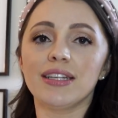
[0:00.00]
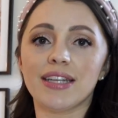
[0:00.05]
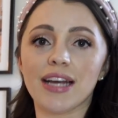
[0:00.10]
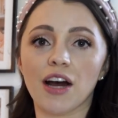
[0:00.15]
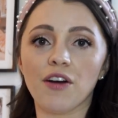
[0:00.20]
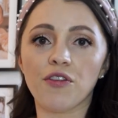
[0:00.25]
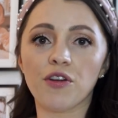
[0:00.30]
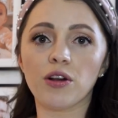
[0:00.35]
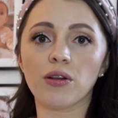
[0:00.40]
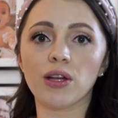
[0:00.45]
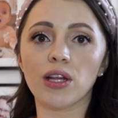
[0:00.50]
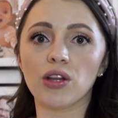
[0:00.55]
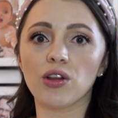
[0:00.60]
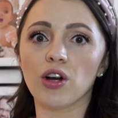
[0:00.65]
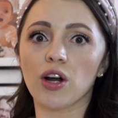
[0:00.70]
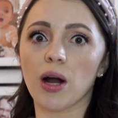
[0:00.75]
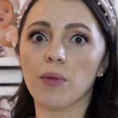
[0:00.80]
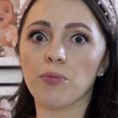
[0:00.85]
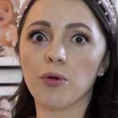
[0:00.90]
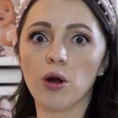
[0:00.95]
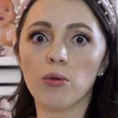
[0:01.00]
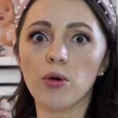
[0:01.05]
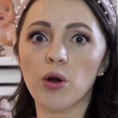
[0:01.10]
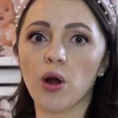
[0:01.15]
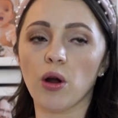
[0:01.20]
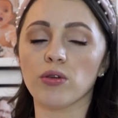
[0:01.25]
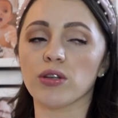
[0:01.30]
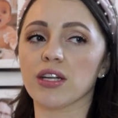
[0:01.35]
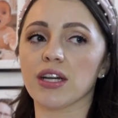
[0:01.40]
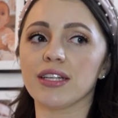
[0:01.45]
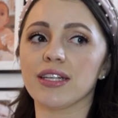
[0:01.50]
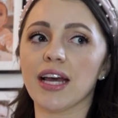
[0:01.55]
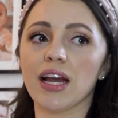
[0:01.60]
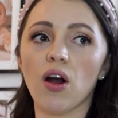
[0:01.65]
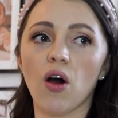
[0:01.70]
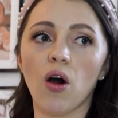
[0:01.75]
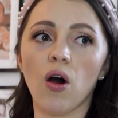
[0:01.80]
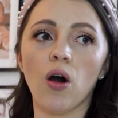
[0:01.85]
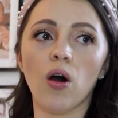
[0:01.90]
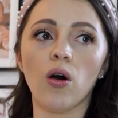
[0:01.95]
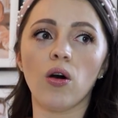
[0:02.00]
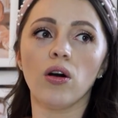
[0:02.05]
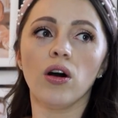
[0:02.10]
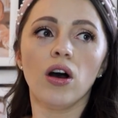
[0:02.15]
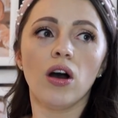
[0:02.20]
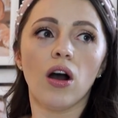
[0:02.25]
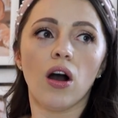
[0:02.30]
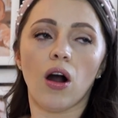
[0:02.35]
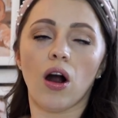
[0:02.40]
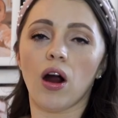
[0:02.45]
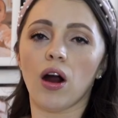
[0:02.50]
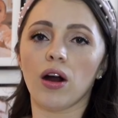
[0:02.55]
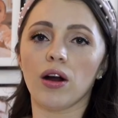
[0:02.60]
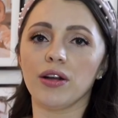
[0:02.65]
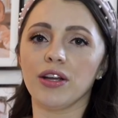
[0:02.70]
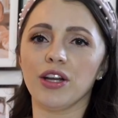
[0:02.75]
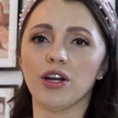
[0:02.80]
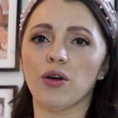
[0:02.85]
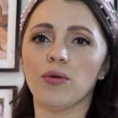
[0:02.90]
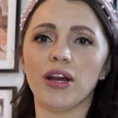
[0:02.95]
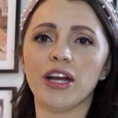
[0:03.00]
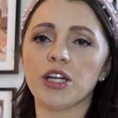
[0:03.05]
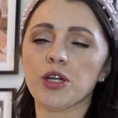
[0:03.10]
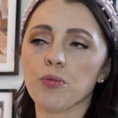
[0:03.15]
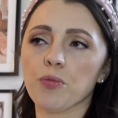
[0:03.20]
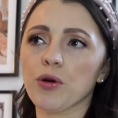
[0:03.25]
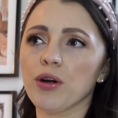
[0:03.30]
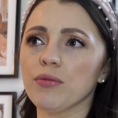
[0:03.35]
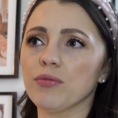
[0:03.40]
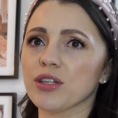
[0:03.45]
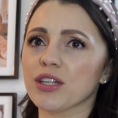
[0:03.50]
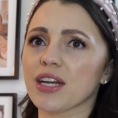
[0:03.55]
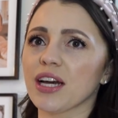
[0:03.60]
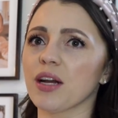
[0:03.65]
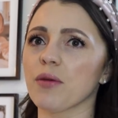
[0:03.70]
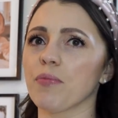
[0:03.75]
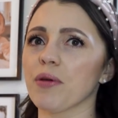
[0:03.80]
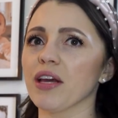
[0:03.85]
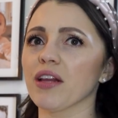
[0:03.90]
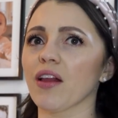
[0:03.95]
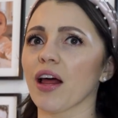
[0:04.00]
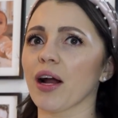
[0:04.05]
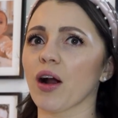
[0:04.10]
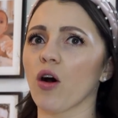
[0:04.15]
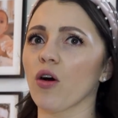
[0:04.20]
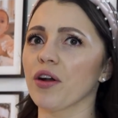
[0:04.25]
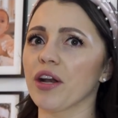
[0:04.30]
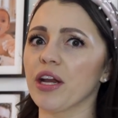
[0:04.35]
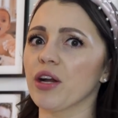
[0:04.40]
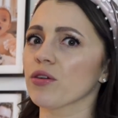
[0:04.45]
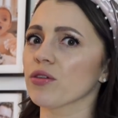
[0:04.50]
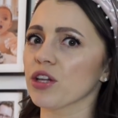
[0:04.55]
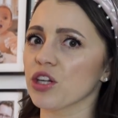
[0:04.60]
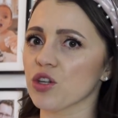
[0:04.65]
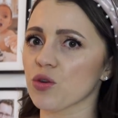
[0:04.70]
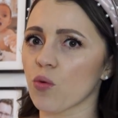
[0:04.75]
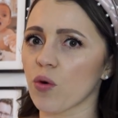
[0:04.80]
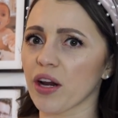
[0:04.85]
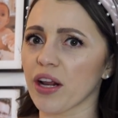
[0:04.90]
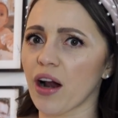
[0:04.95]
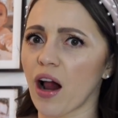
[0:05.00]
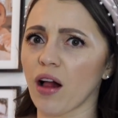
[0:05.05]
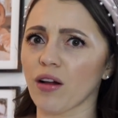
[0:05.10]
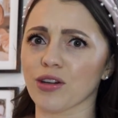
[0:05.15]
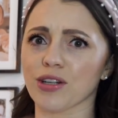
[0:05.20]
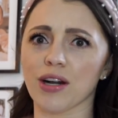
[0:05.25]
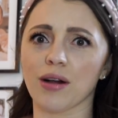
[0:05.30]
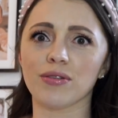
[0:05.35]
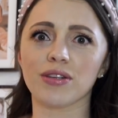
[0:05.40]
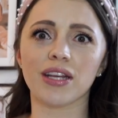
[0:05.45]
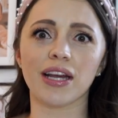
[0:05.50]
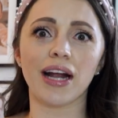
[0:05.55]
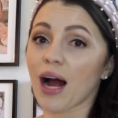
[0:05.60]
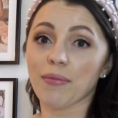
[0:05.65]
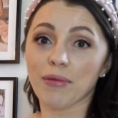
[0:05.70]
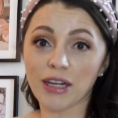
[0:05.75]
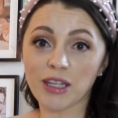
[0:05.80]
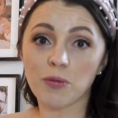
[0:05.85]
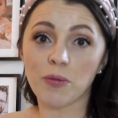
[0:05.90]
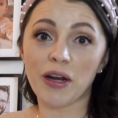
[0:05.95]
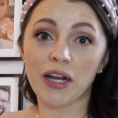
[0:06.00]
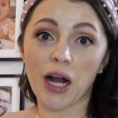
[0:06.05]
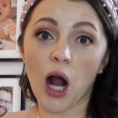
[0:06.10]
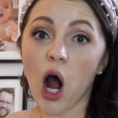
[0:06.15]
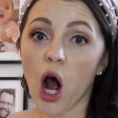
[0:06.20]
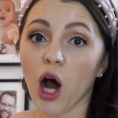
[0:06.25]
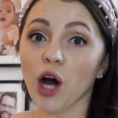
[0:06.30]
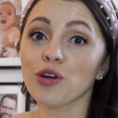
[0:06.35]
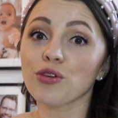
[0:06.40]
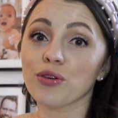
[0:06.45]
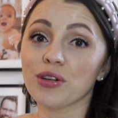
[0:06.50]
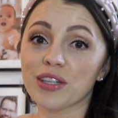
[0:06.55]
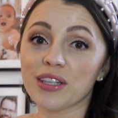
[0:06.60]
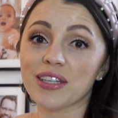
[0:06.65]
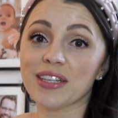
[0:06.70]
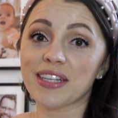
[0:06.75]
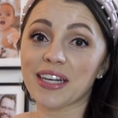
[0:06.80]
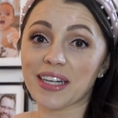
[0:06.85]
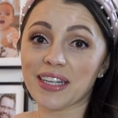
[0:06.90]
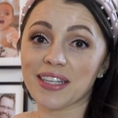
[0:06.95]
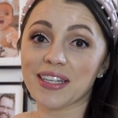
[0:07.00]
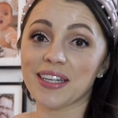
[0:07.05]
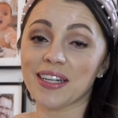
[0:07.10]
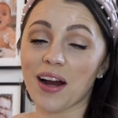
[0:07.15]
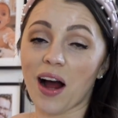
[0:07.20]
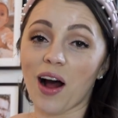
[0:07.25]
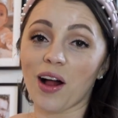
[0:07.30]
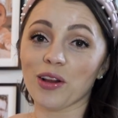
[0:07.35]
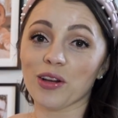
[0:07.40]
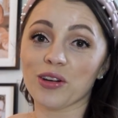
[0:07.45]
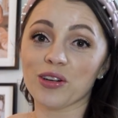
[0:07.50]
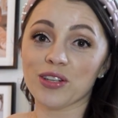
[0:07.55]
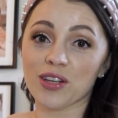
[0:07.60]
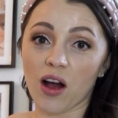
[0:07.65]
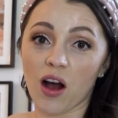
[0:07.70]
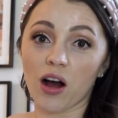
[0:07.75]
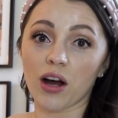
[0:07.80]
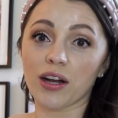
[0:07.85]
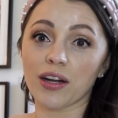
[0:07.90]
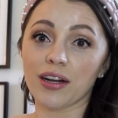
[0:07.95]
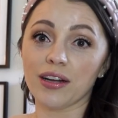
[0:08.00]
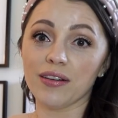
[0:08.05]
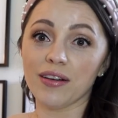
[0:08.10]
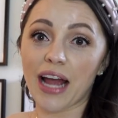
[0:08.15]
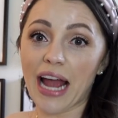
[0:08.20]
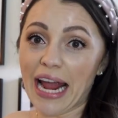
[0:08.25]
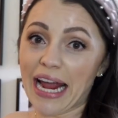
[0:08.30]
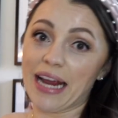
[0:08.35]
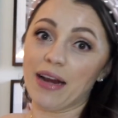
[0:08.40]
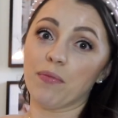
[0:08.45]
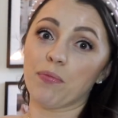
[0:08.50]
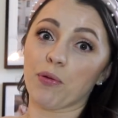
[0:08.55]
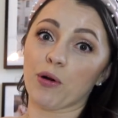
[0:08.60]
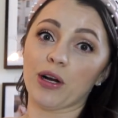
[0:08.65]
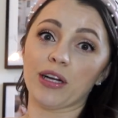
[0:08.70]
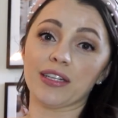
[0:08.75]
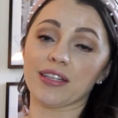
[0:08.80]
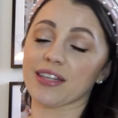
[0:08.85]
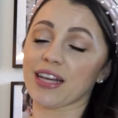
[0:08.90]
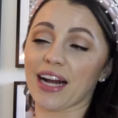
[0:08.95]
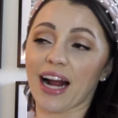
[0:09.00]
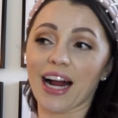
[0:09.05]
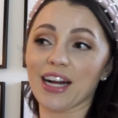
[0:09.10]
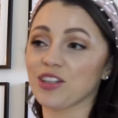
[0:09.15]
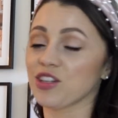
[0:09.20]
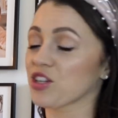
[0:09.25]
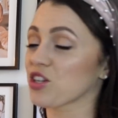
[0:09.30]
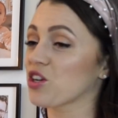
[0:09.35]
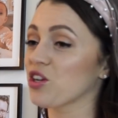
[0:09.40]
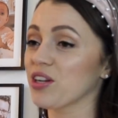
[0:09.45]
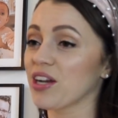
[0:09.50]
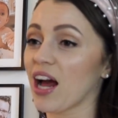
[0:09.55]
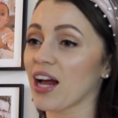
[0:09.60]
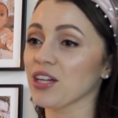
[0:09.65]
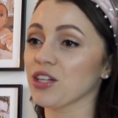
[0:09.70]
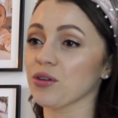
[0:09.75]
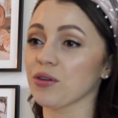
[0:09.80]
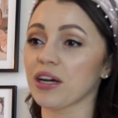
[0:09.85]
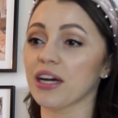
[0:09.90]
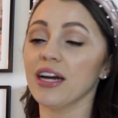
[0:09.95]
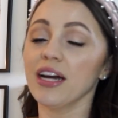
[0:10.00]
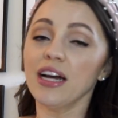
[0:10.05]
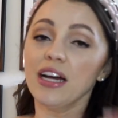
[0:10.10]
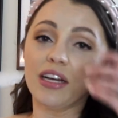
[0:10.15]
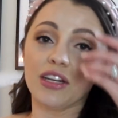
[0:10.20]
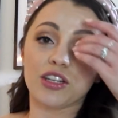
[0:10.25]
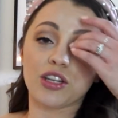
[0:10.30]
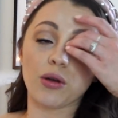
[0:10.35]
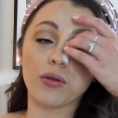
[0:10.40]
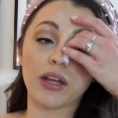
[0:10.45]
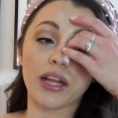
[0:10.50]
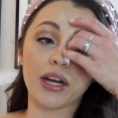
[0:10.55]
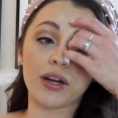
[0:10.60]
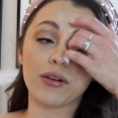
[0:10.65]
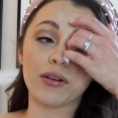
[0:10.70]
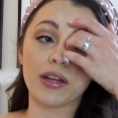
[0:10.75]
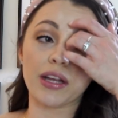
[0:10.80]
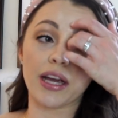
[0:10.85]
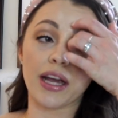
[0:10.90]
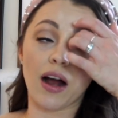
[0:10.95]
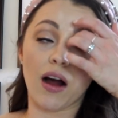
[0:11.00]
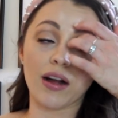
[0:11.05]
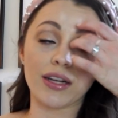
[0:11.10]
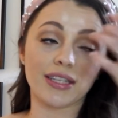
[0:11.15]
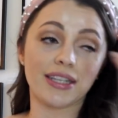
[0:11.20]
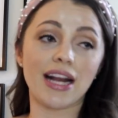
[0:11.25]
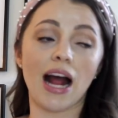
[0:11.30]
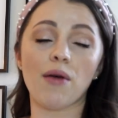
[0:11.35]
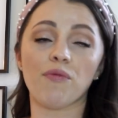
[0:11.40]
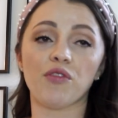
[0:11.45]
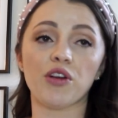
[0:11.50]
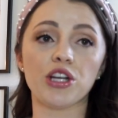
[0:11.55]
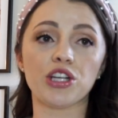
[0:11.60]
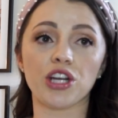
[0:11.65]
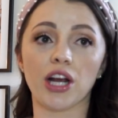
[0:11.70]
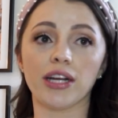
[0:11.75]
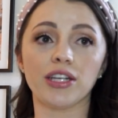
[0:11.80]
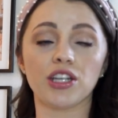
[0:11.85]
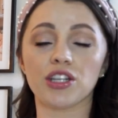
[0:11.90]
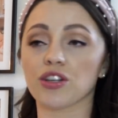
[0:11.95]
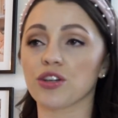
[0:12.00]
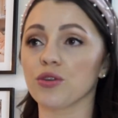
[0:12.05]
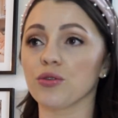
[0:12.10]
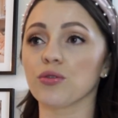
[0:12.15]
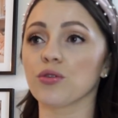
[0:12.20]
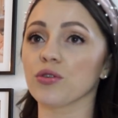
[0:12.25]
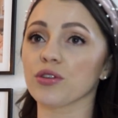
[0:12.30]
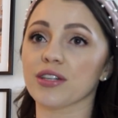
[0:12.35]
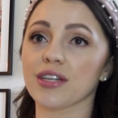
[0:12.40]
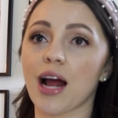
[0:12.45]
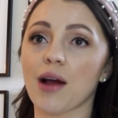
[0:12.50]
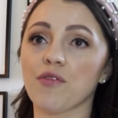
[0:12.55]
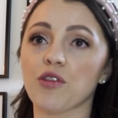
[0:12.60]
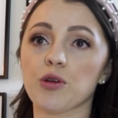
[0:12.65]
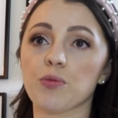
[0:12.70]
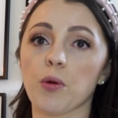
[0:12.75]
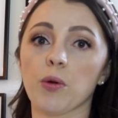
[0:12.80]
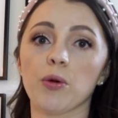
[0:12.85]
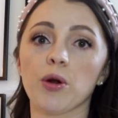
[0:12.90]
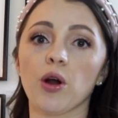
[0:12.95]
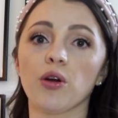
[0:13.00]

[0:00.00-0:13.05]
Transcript: definitely look up promo codes because they all are, you know, each print was gonna be like nearly twenty dollars. And I was like, I'm not spending one hundred sixty dollars on eight prints. Like I just could not do it. So literally on Snapfish, I just Googled Snapfish promo